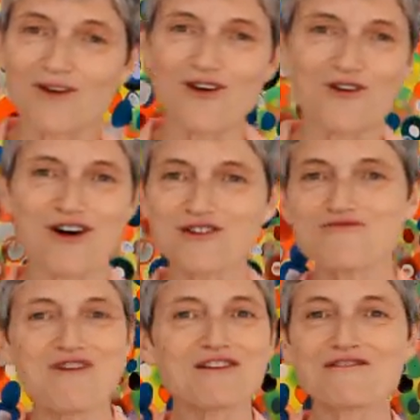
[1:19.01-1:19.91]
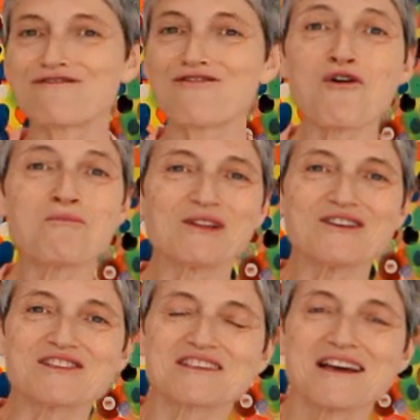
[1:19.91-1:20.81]
Or are you rather
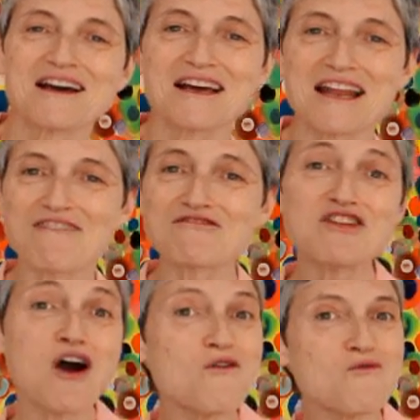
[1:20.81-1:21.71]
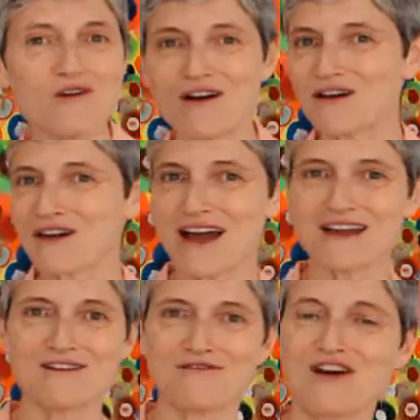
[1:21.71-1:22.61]
formless and have no
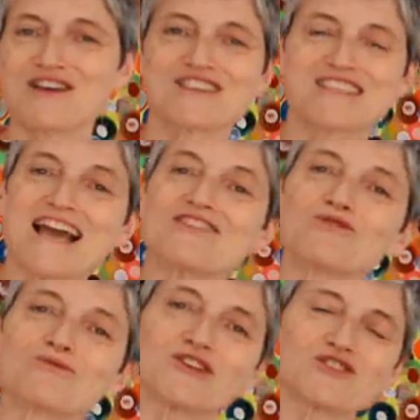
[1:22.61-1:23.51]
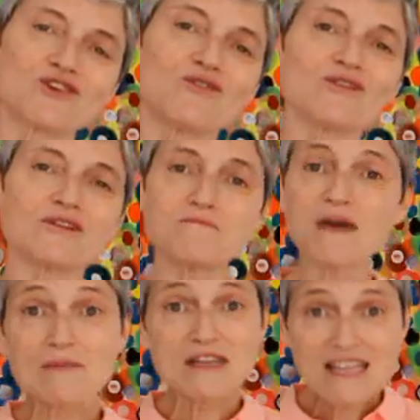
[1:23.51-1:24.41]
kind of schedule at all and
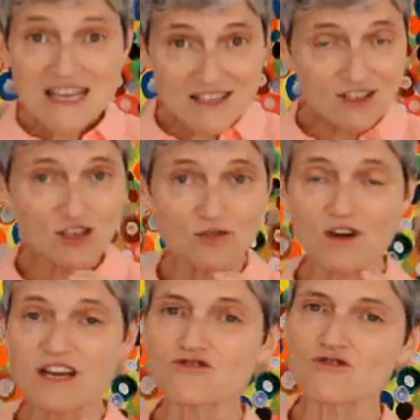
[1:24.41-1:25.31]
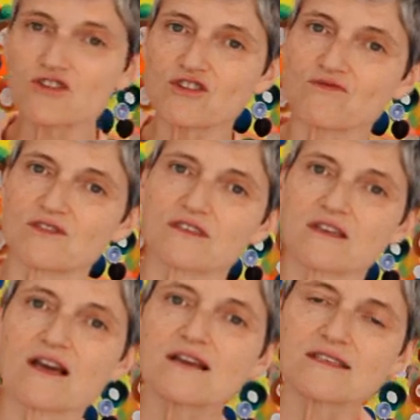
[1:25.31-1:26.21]
maybe need to
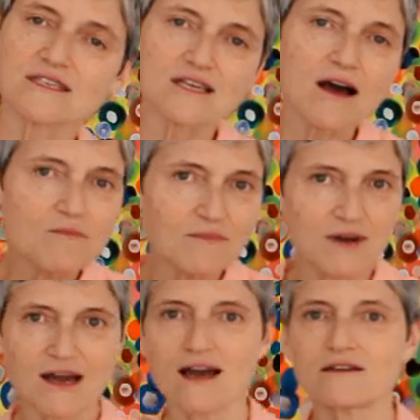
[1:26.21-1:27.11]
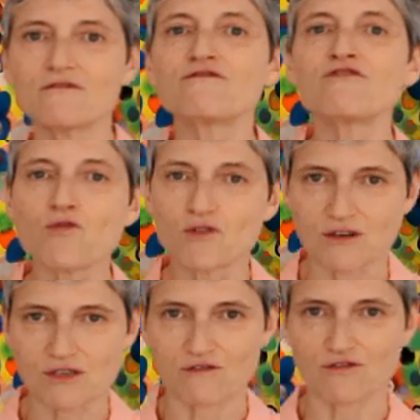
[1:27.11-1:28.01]
introduce some kind of
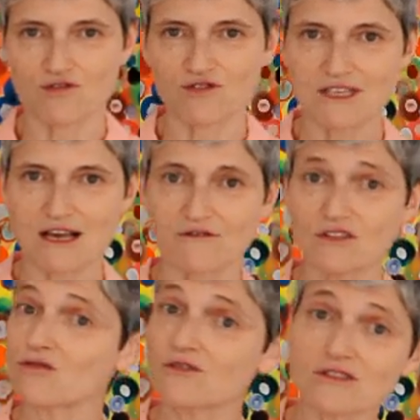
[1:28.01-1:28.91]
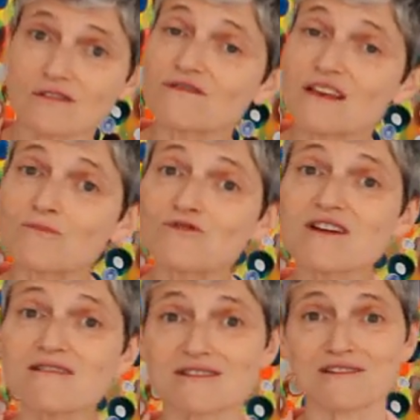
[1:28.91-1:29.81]
focus for yourself in order to feel
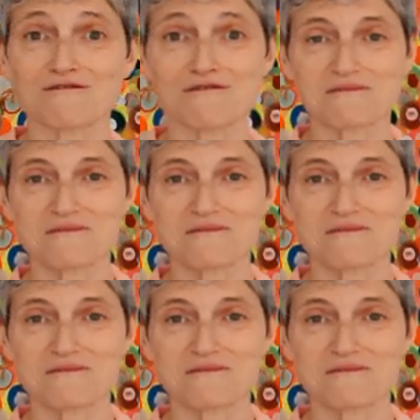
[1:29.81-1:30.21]
productive?